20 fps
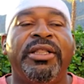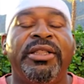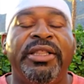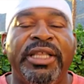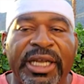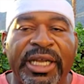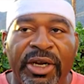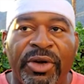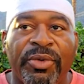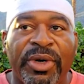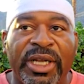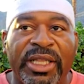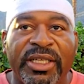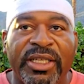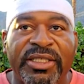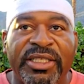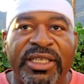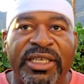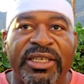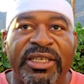their
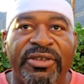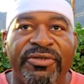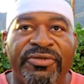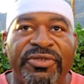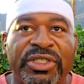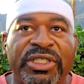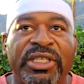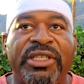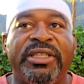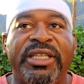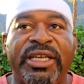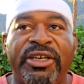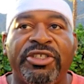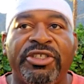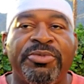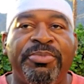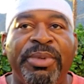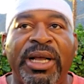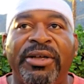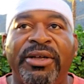relatives, their
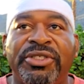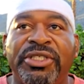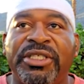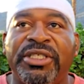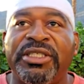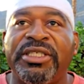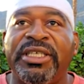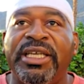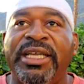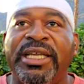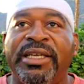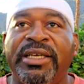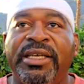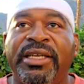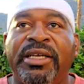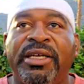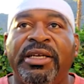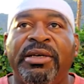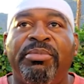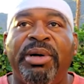spouses can
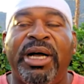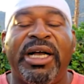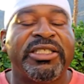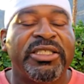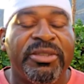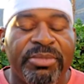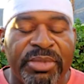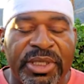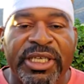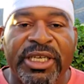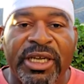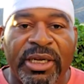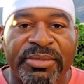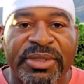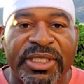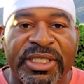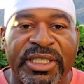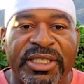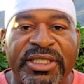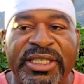possibly come
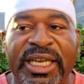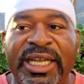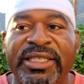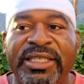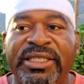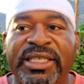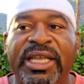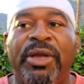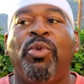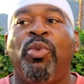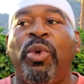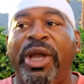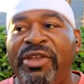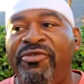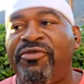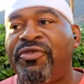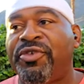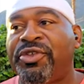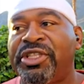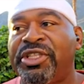to the States and
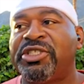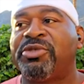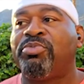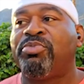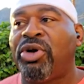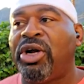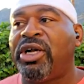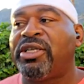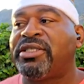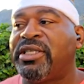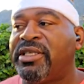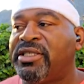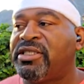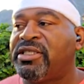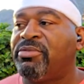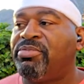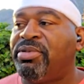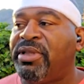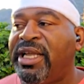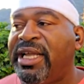wait for this process
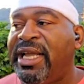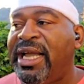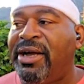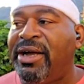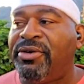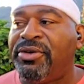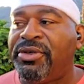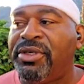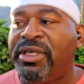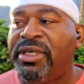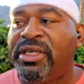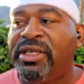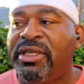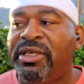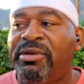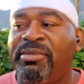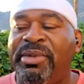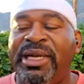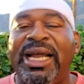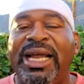to play out.
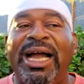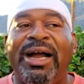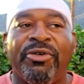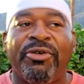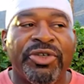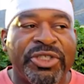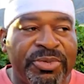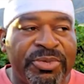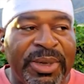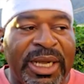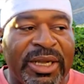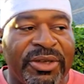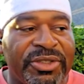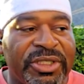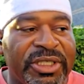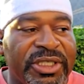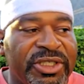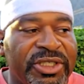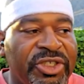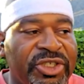But our
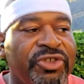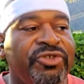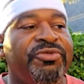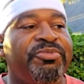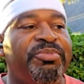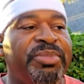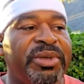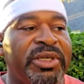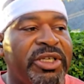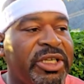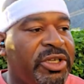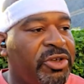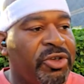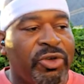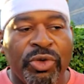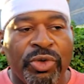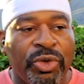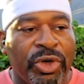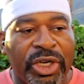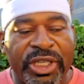spouses who
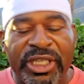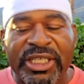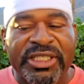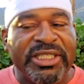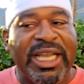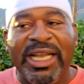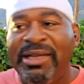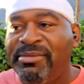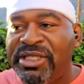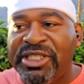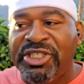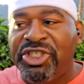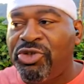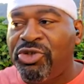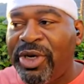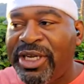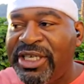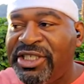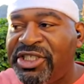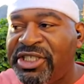are in the same
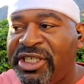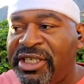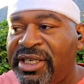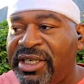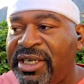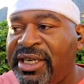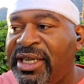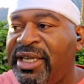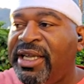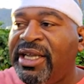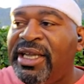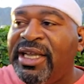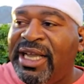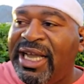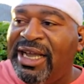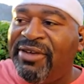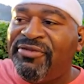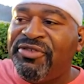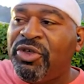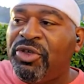situation
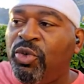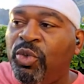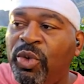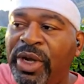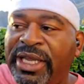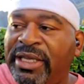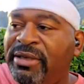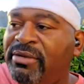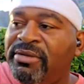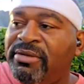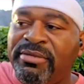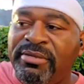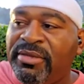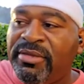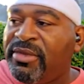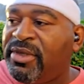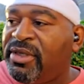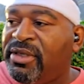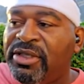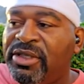have to wait
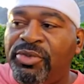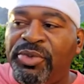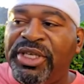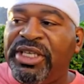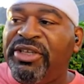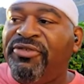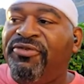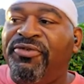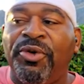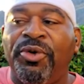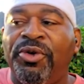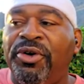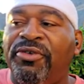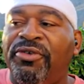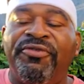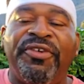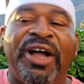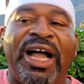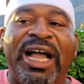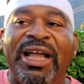3, 4,
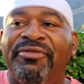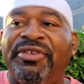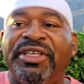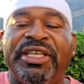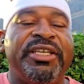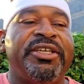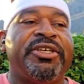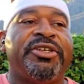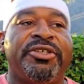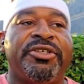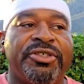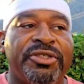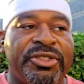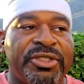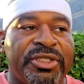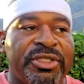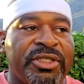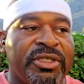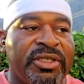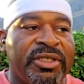5
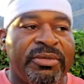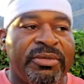years,